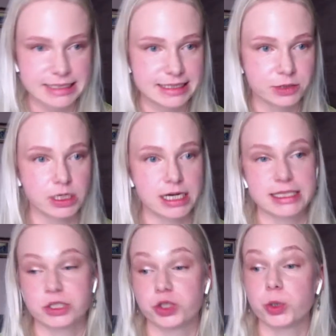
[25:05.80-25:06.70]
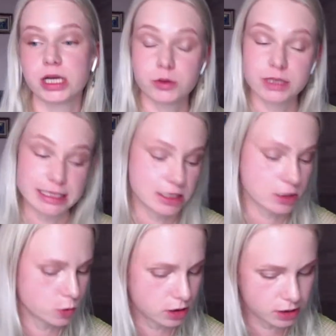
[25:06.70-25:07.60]
Yes, you guys join our
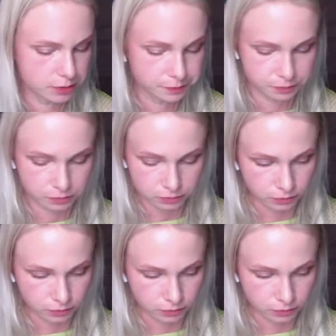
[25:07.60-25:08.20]
Discord.